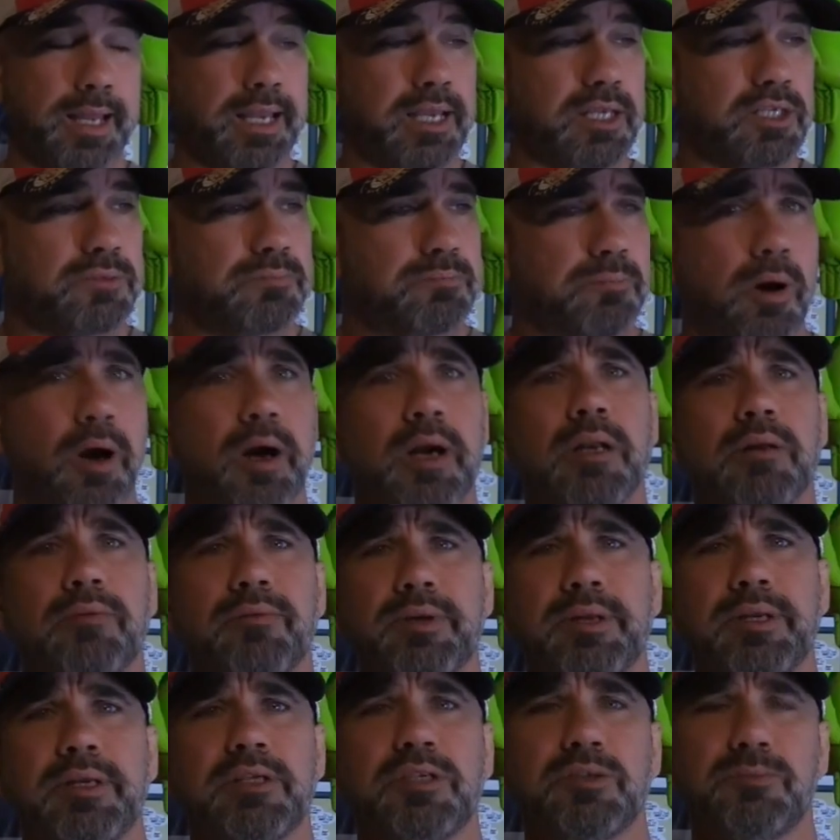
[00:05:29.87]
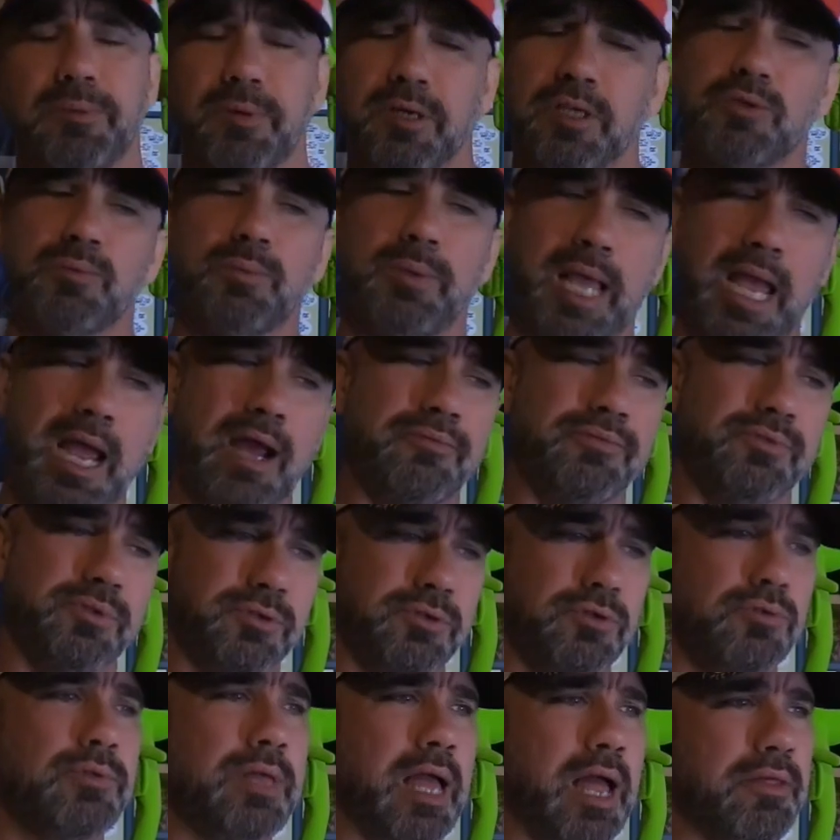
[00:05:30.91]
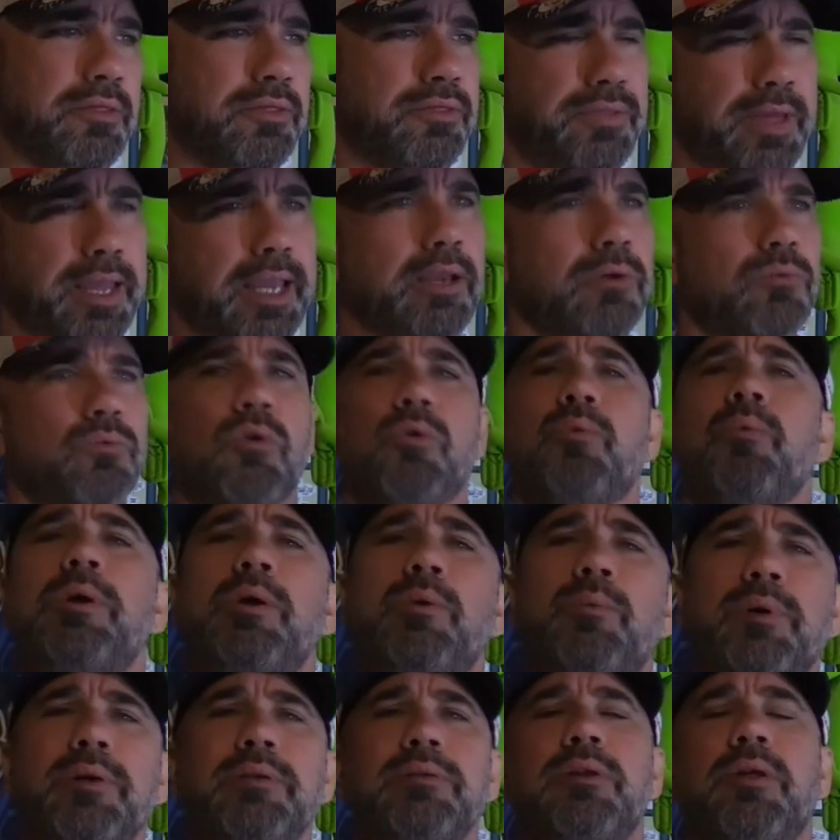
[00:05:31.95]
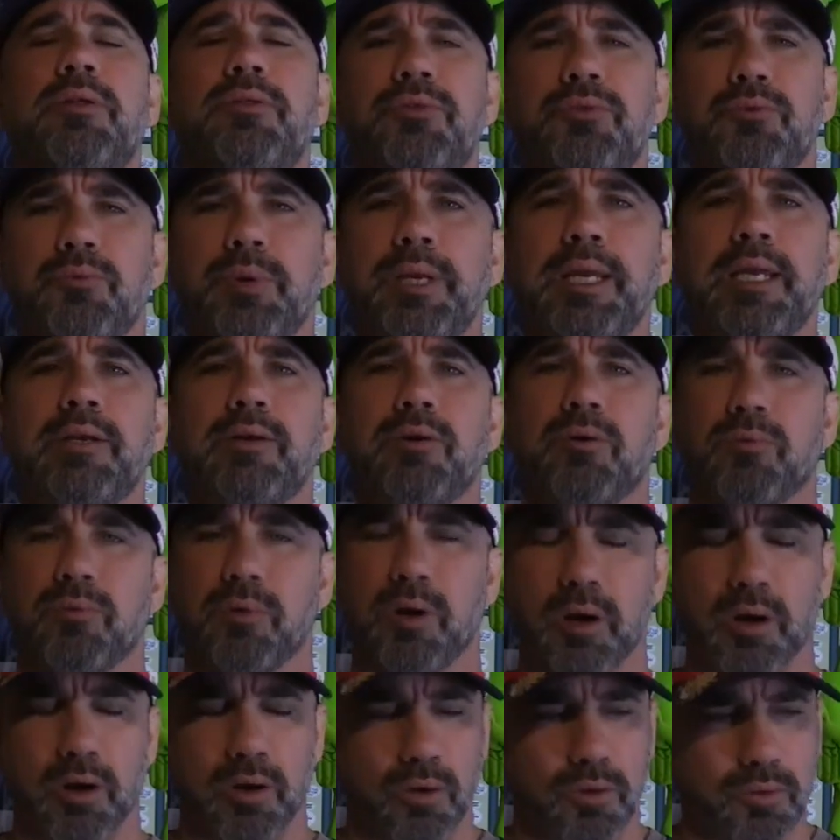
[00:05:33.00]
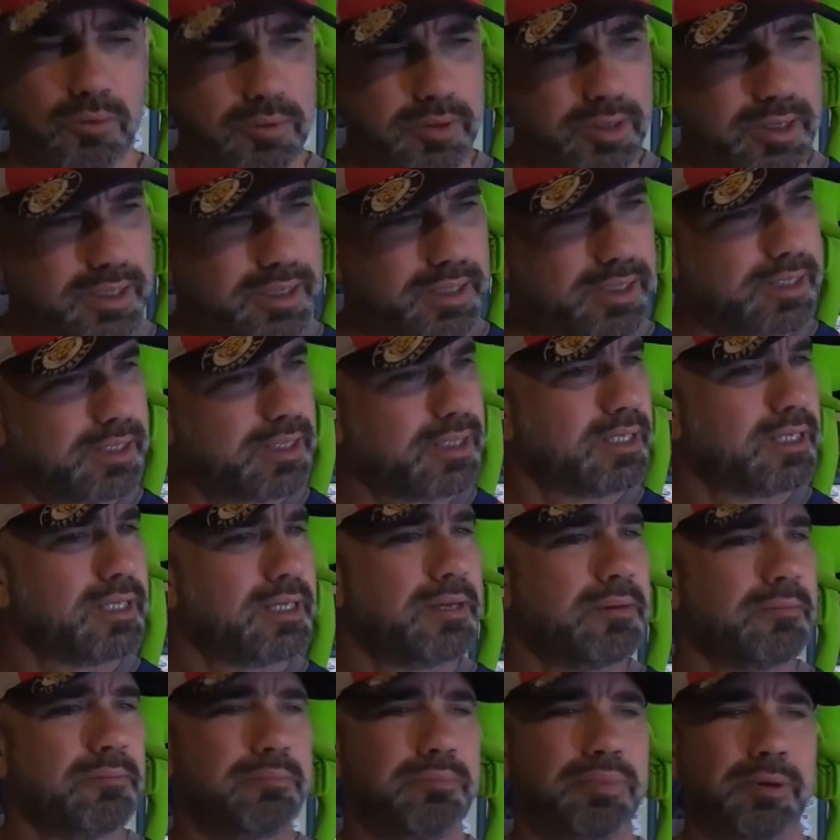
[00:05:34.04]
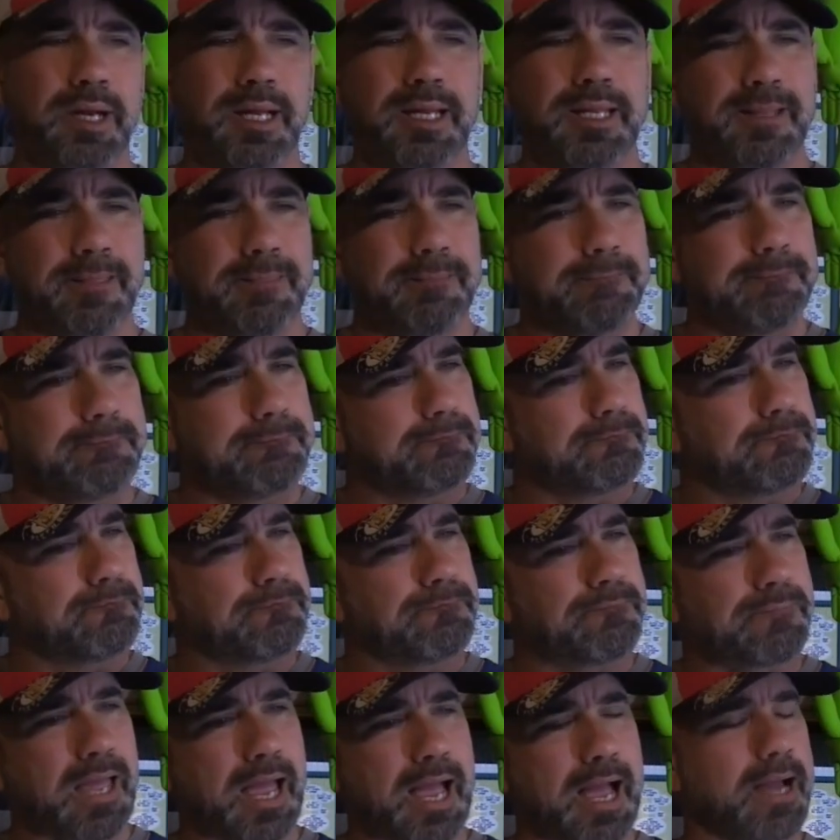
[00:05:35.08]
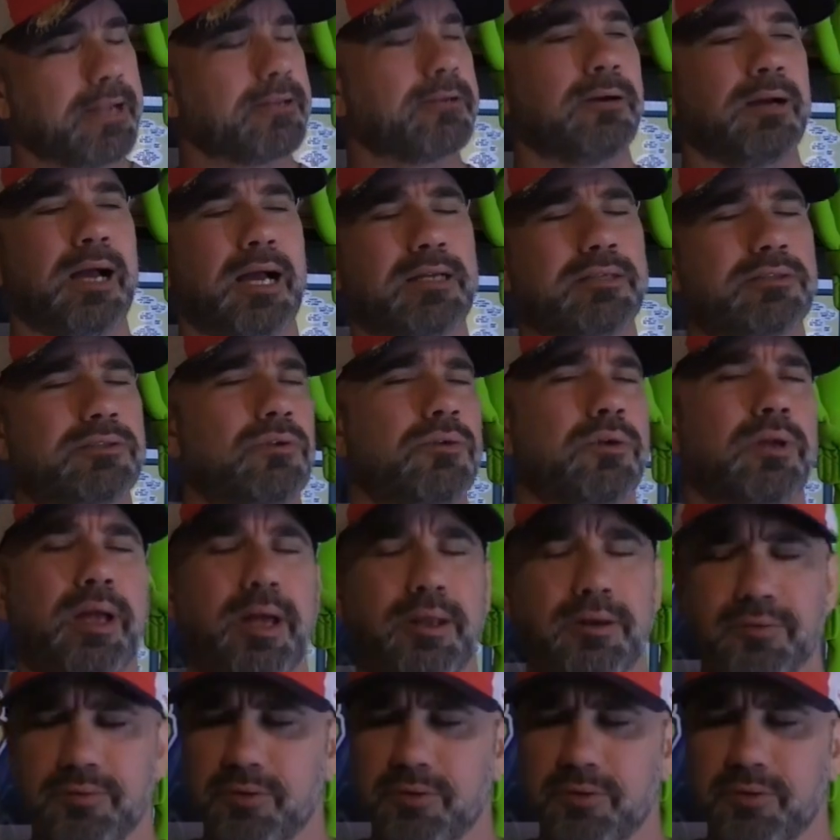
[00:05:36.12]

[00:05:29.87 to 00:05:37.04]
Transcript: guess part of it is because we have to do that thing where we win the 3 in a row. But I don't know. I just don't have a